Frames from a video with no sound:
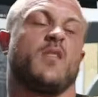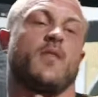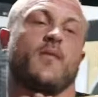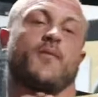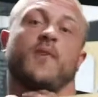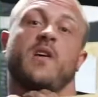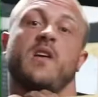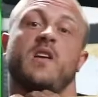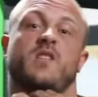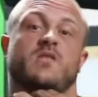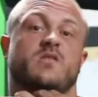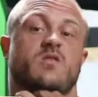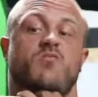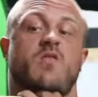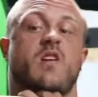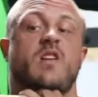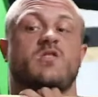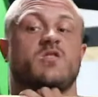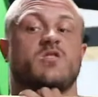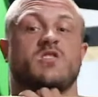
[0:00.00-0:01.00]
and the fingers are
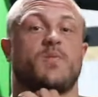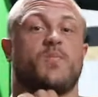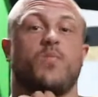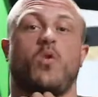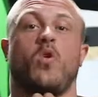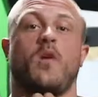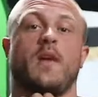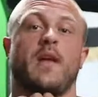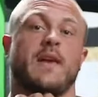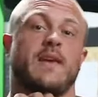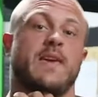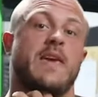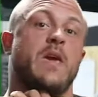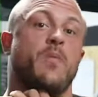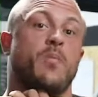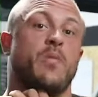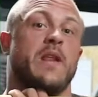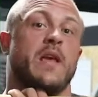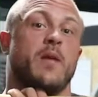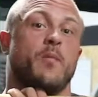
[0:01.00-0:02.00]
really just supporting it and
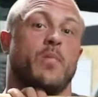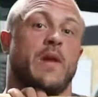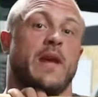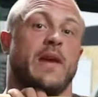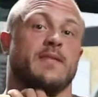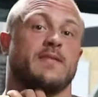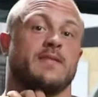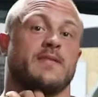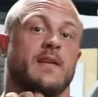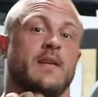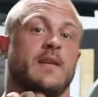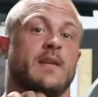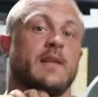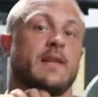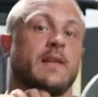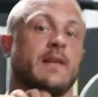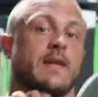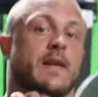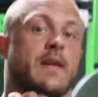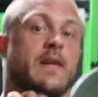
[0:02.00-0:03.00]
keeping it in place,
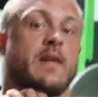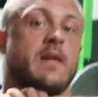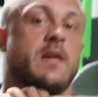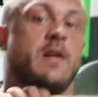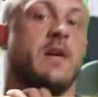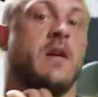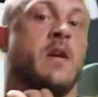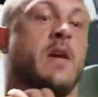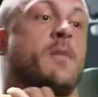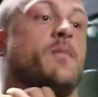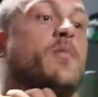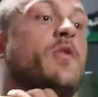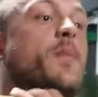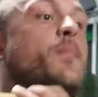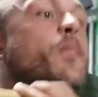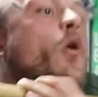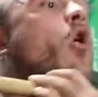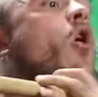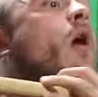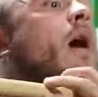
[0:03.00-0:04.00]
okay? But the
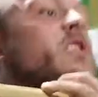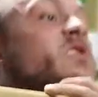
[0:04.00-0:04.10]
bar